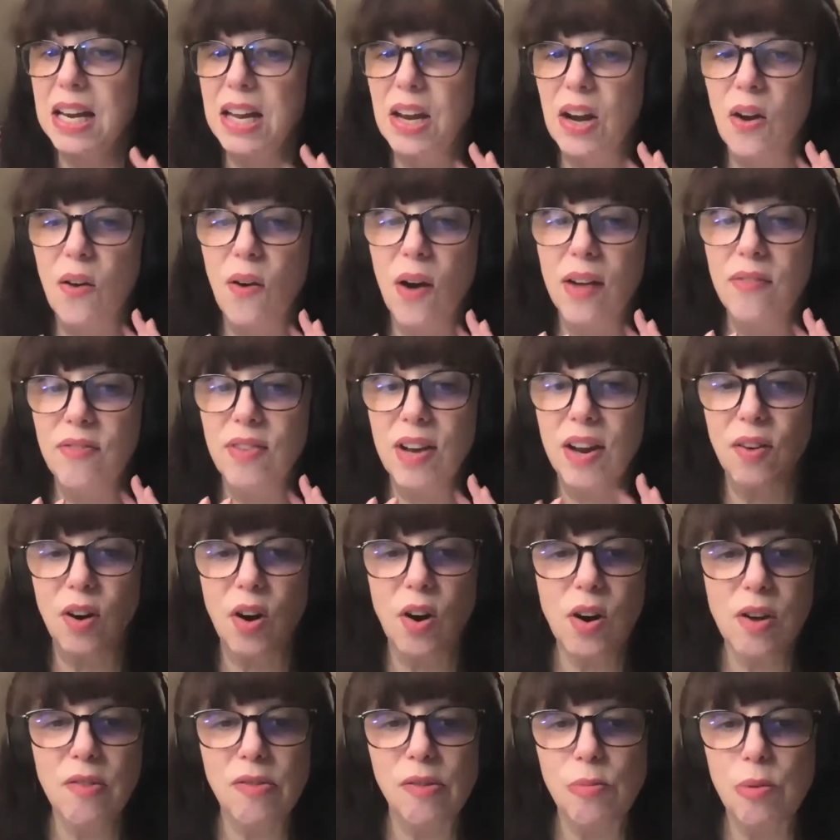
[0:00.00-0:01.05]
you know, I've never
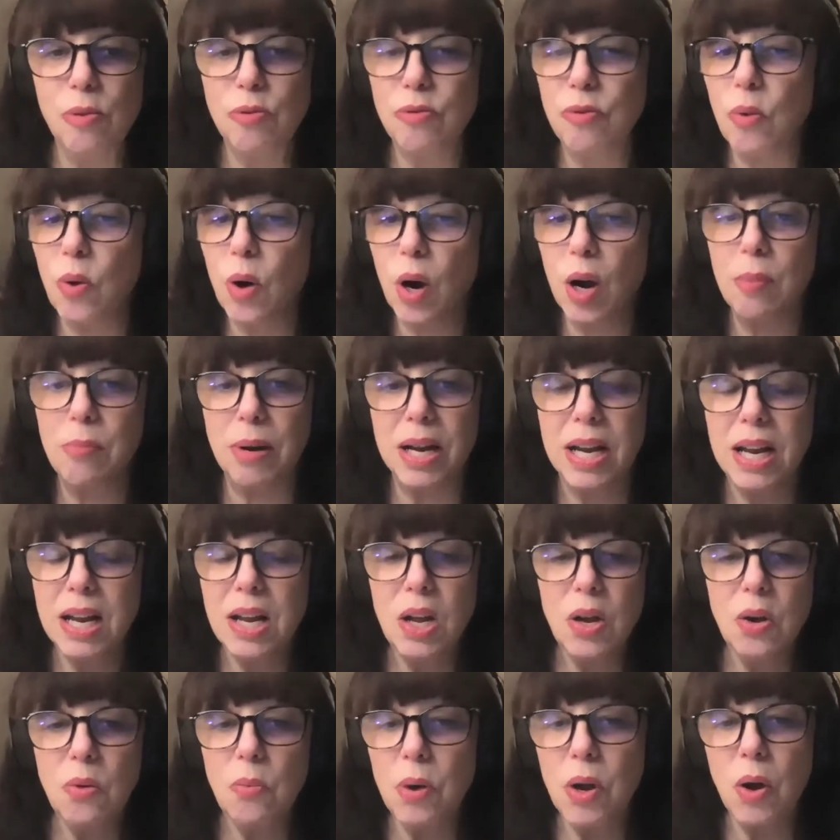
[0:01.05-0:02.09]
heard of him before, but
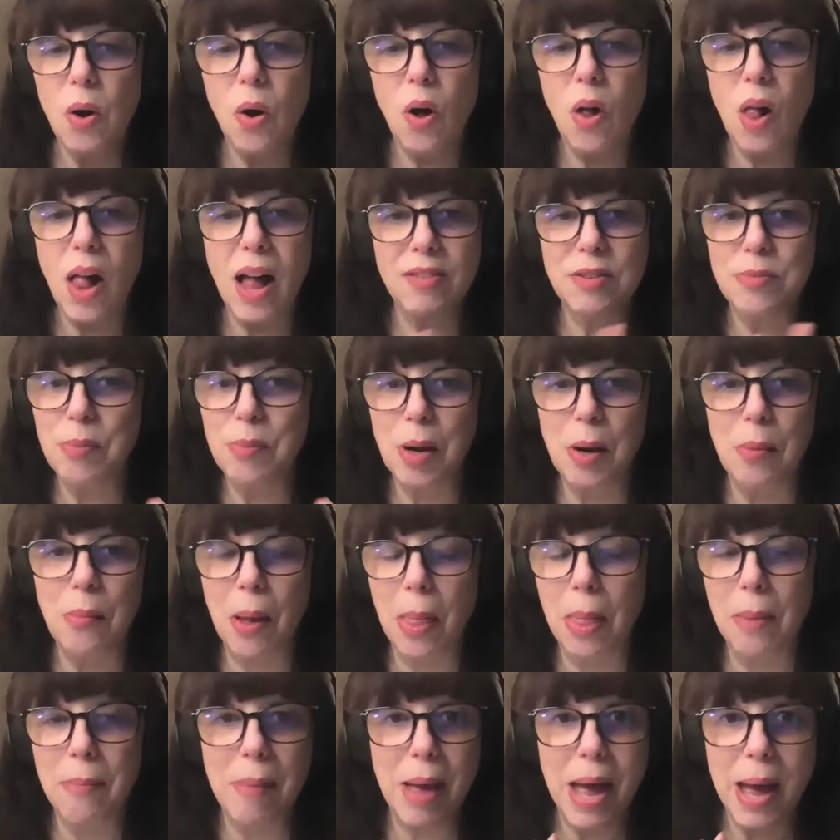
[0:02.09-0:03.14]
we all have to put him
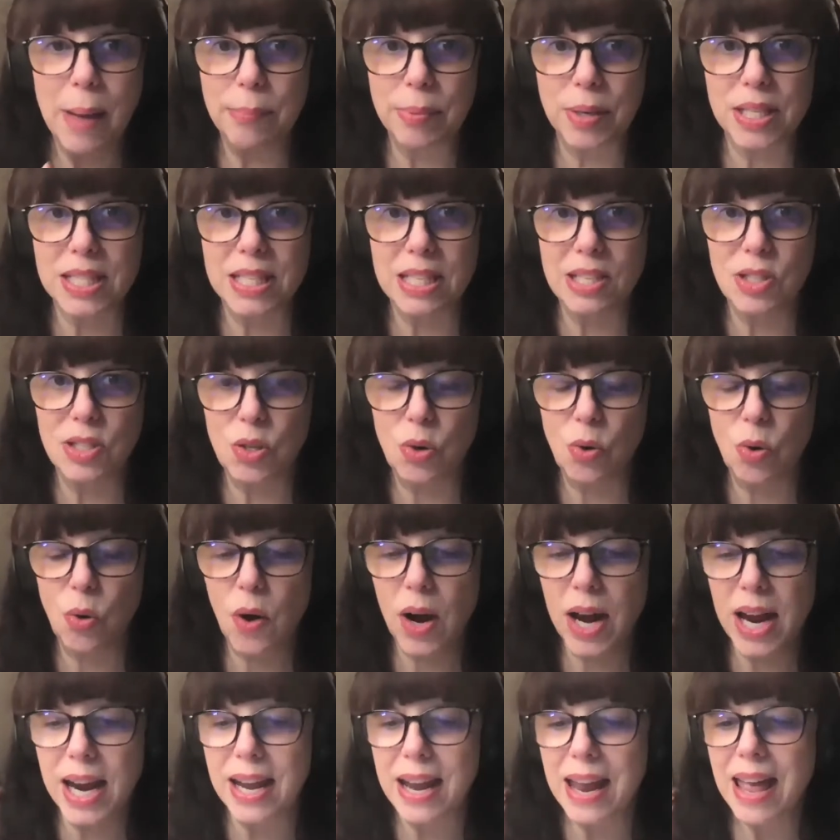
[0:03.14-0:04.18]
on the map because he's so
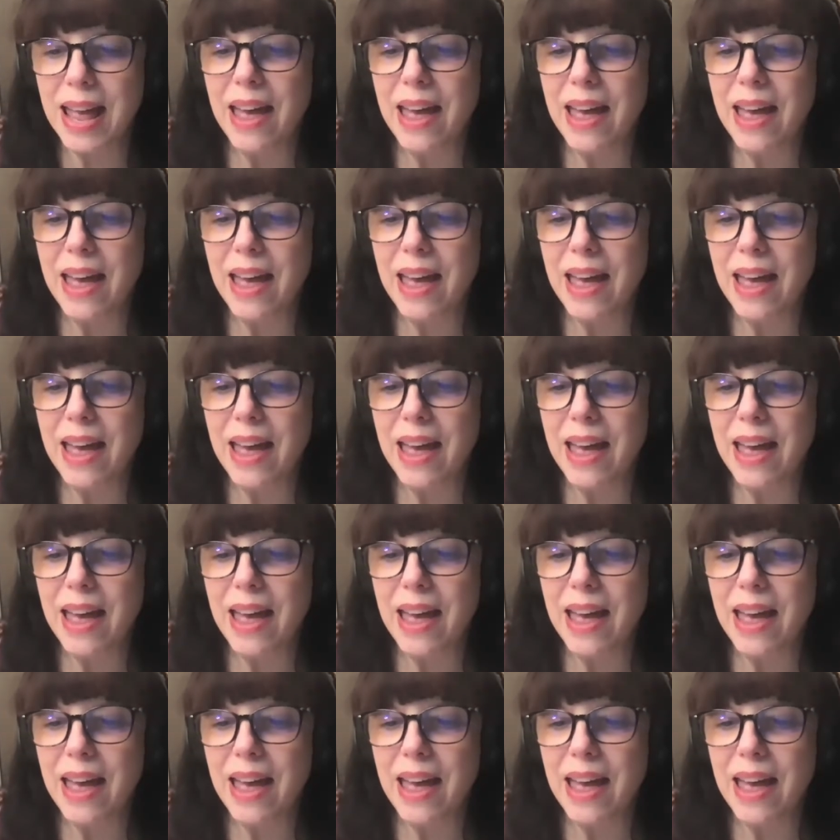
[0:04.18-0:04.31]
great.